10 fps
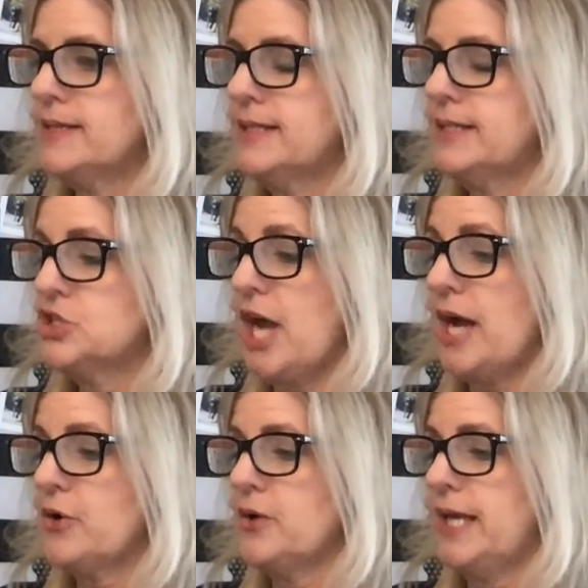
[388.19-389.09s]
Then
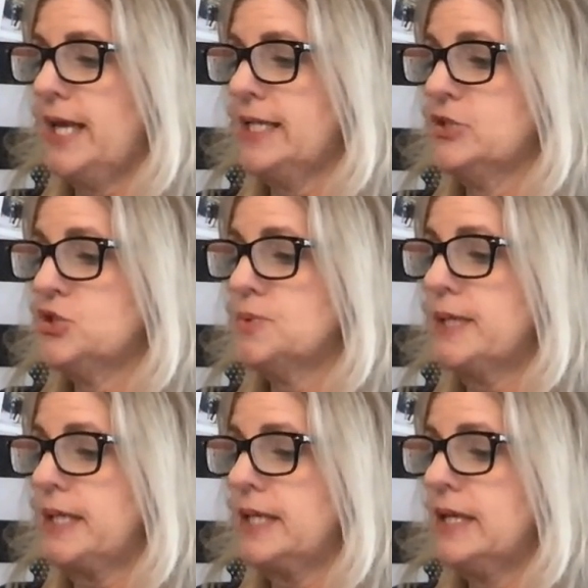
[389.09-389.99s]
Jack heard Annie
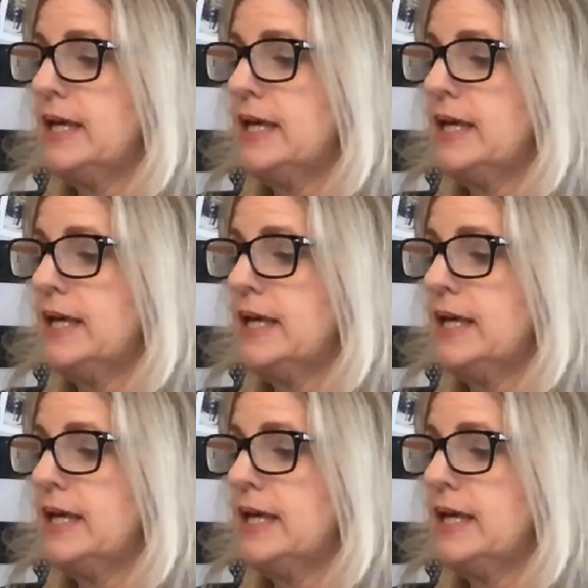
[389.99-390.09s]
shriek.